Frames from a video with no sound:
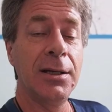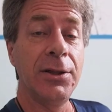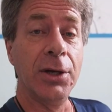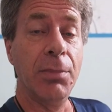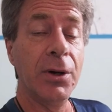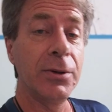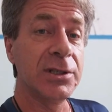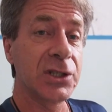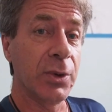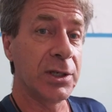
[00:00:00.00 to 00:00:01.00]
The
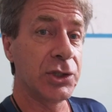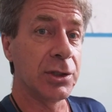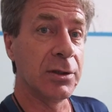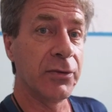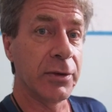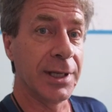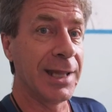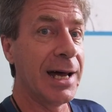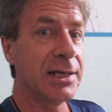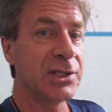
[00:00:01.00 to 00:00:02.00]
bonus question for the
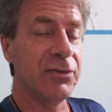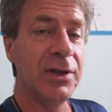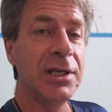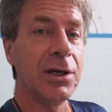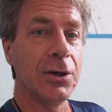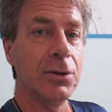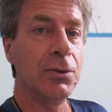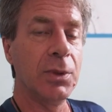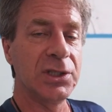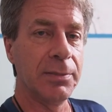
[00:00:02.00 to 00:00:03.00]
last video
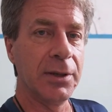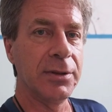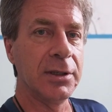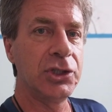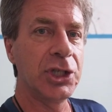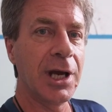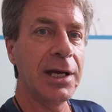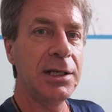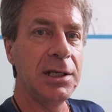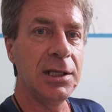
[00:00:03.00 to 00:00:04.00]
was about the
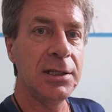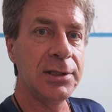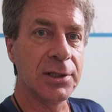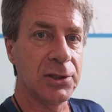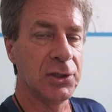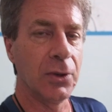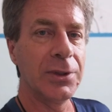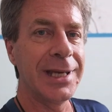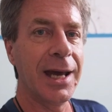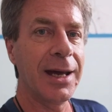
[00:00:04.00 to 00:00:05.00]
Chinese
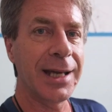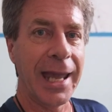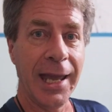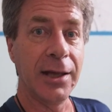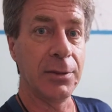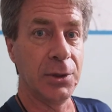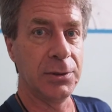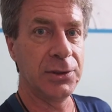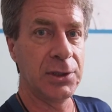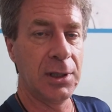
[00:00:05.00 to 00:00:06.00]
zodiac
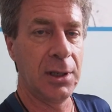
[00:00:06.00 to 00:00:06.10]
animals.